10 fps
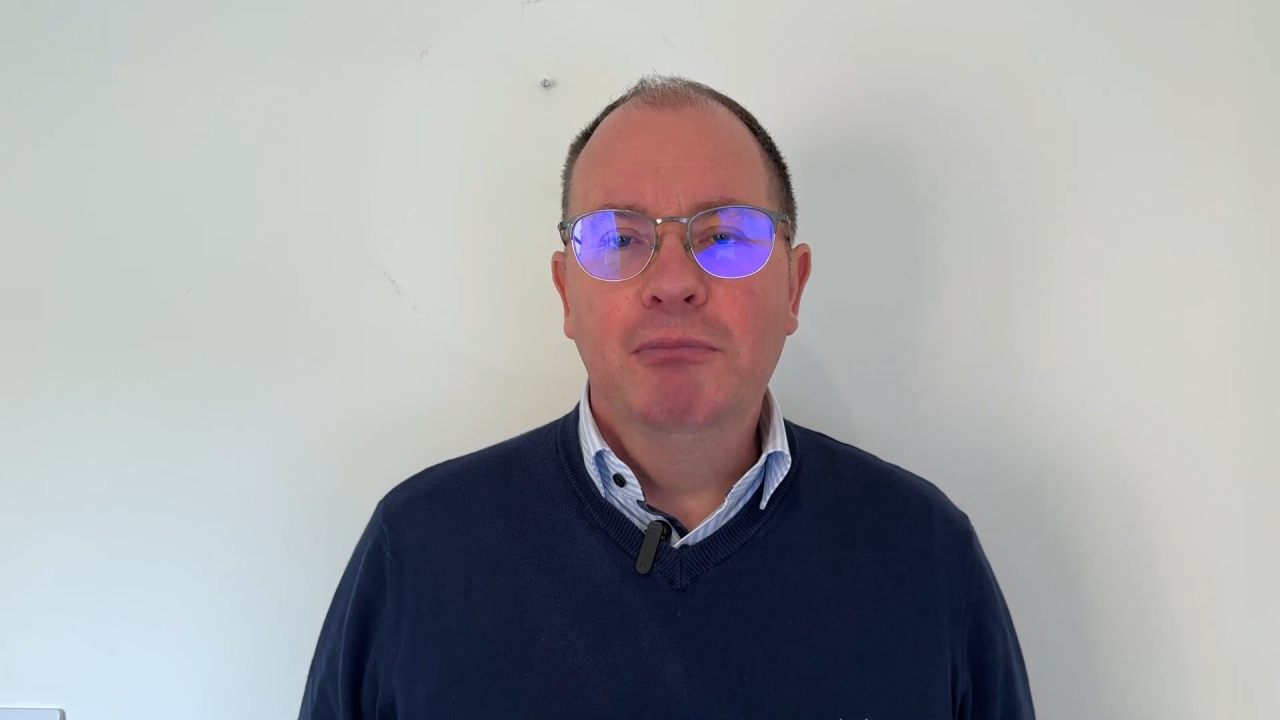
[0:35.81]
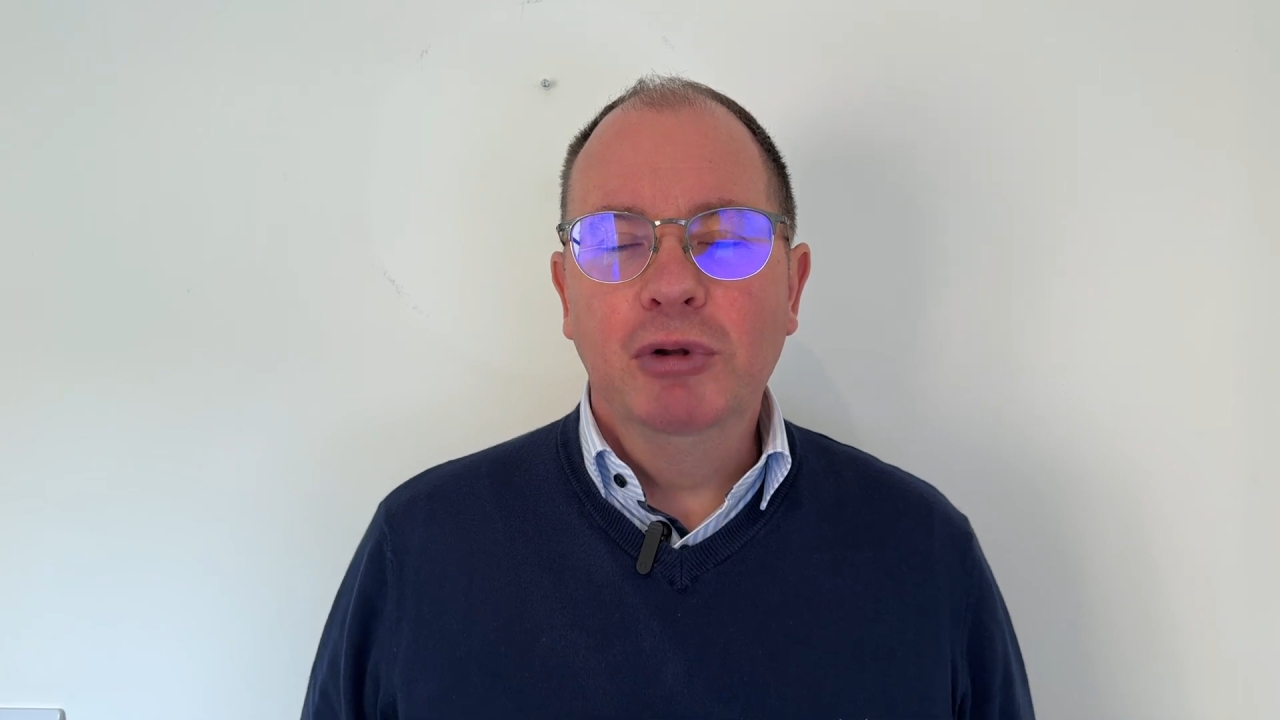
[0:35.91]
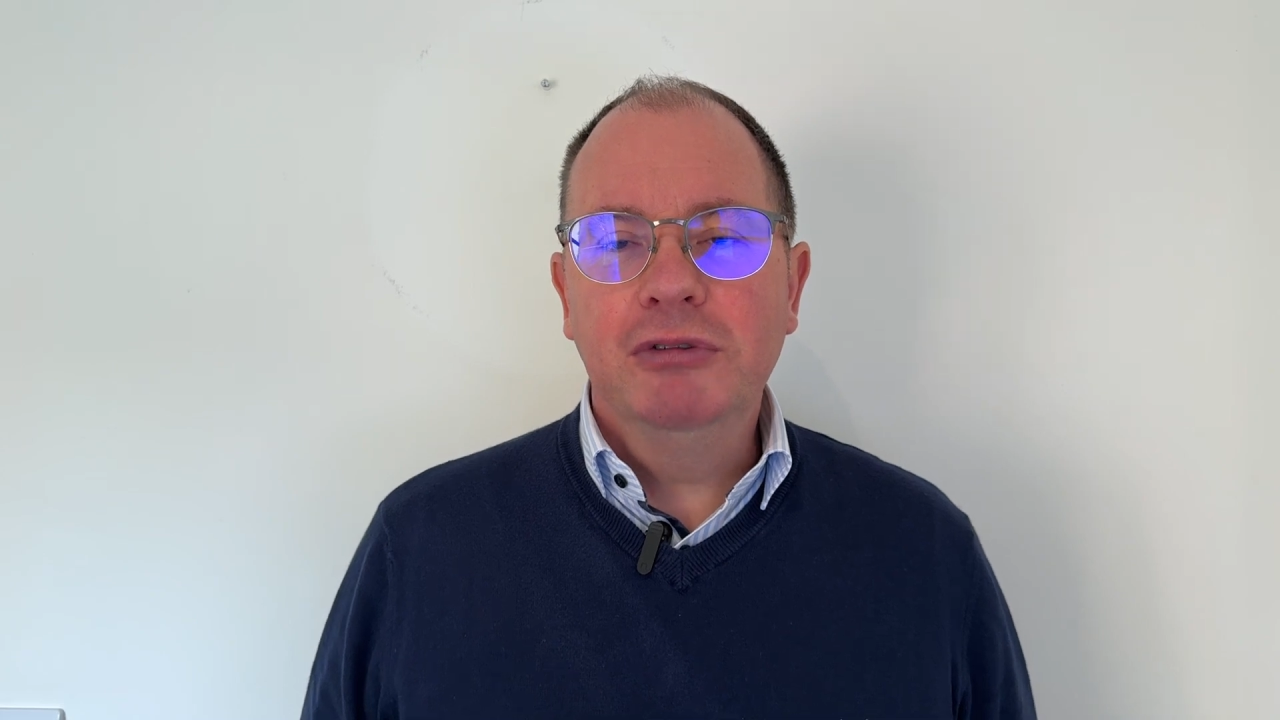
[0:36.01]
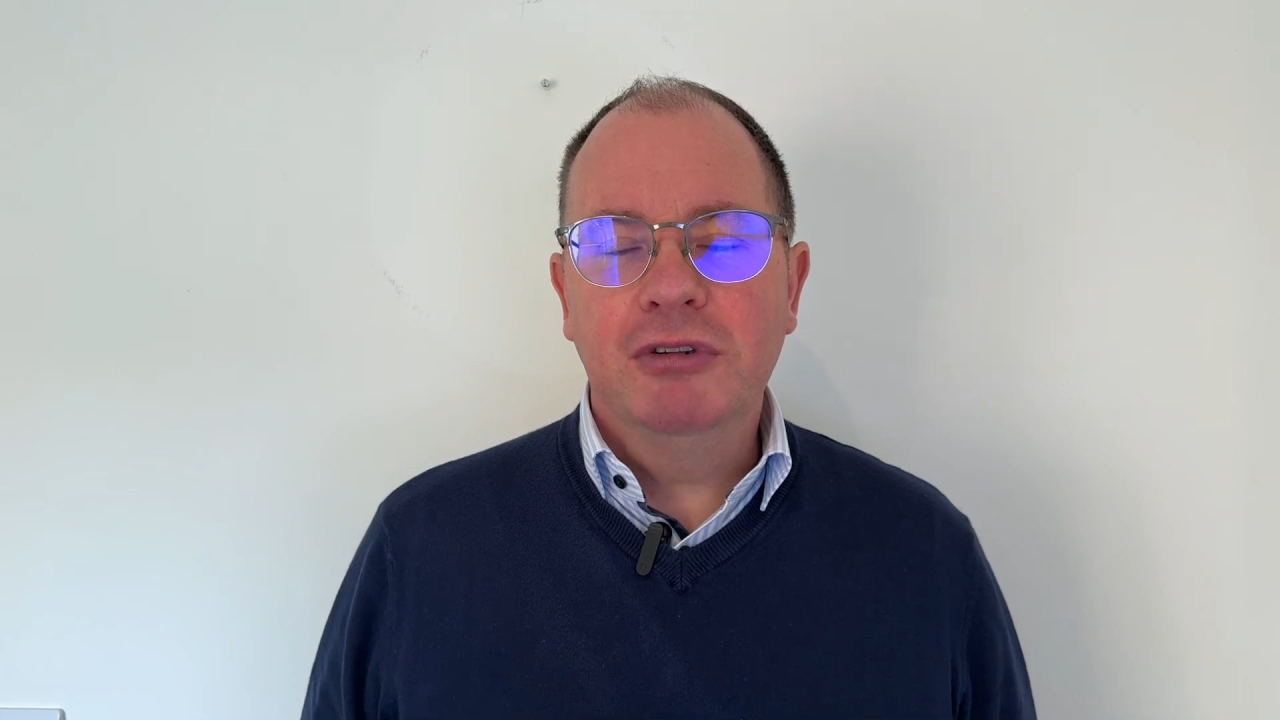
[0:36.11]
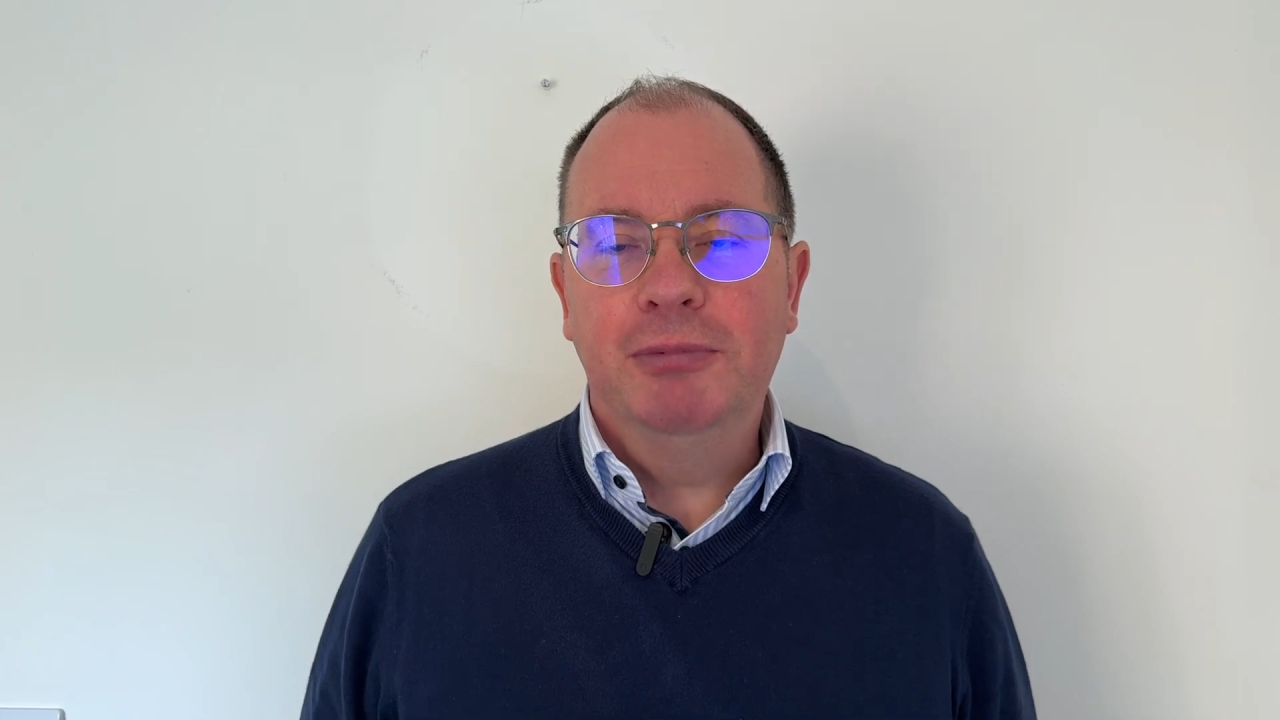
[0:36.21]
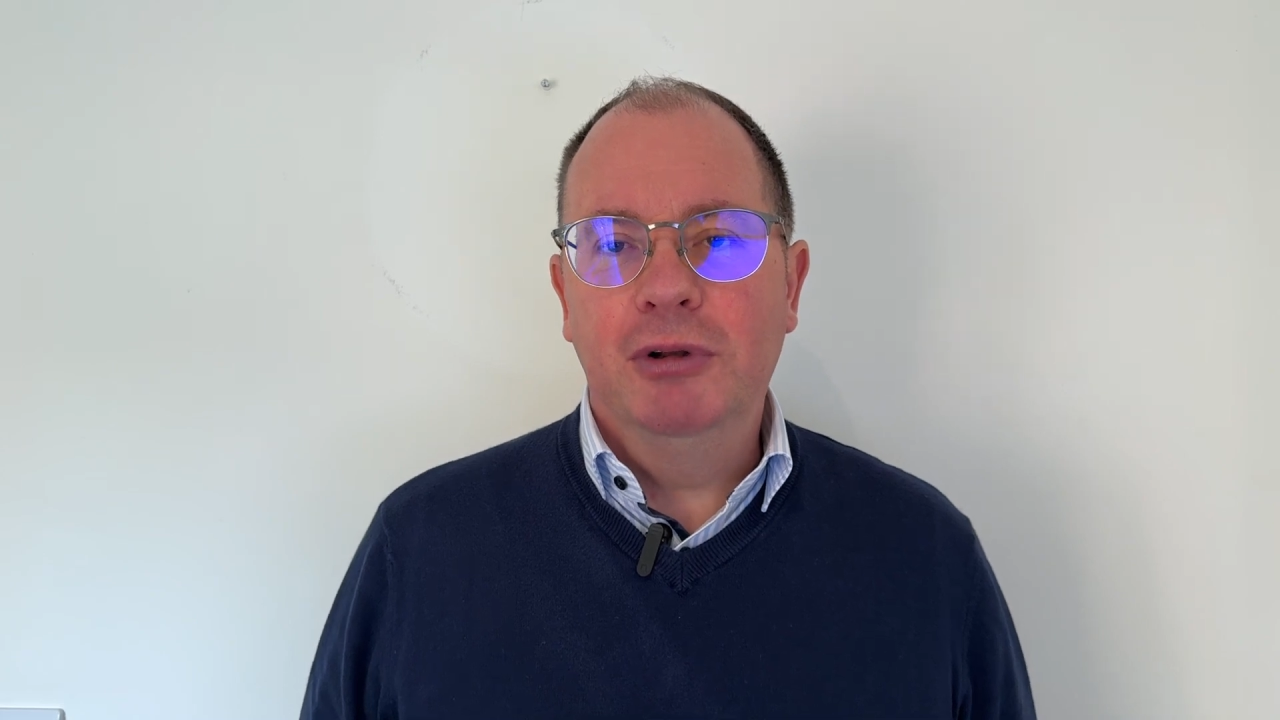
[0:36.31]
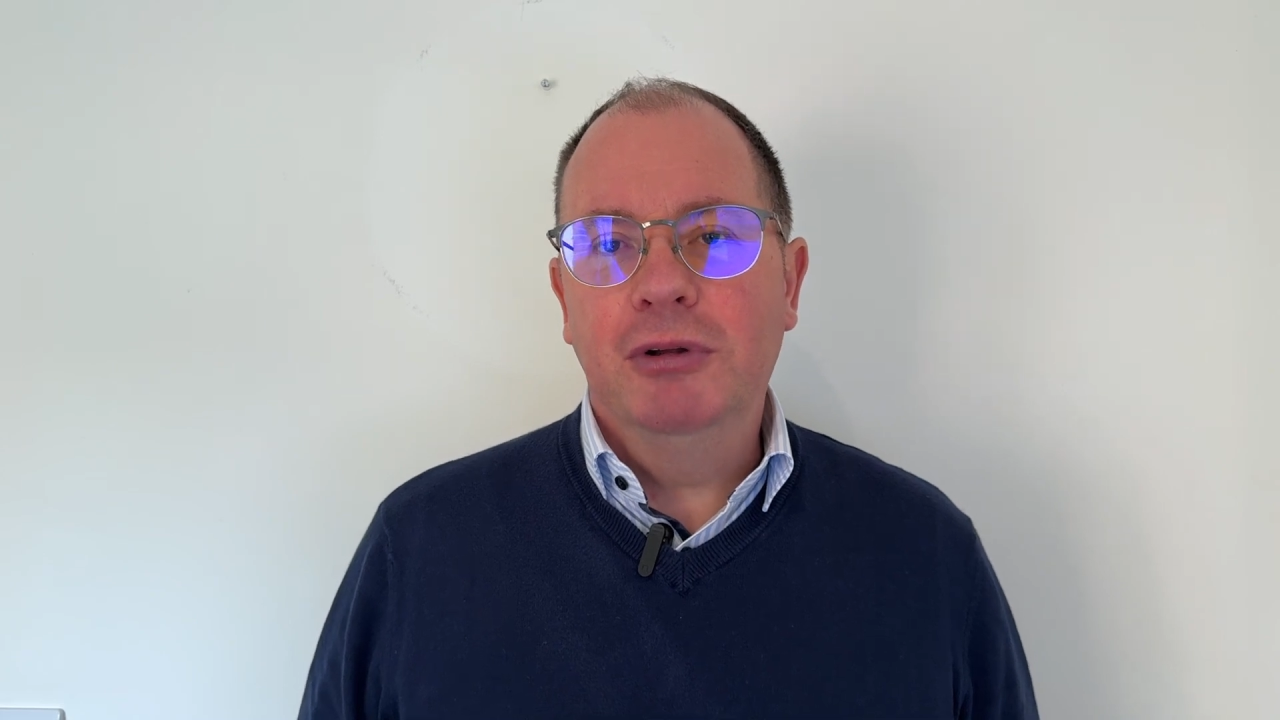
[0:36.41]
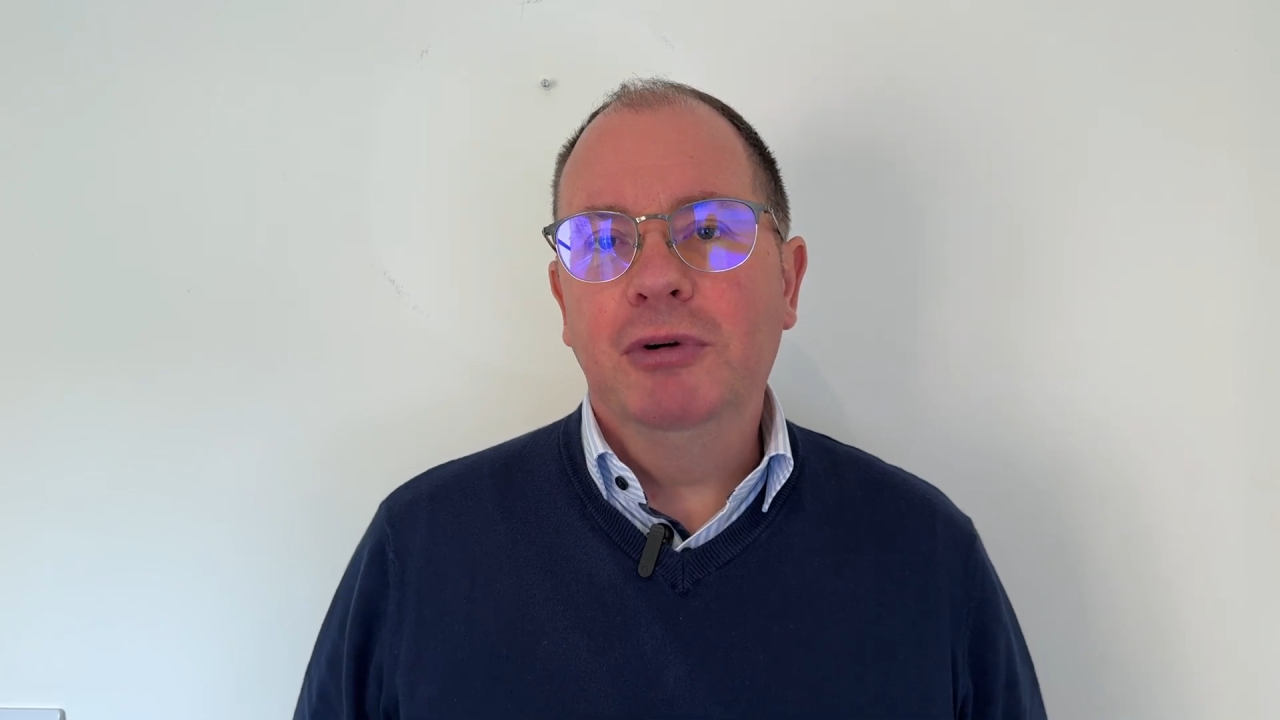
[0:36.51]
multiple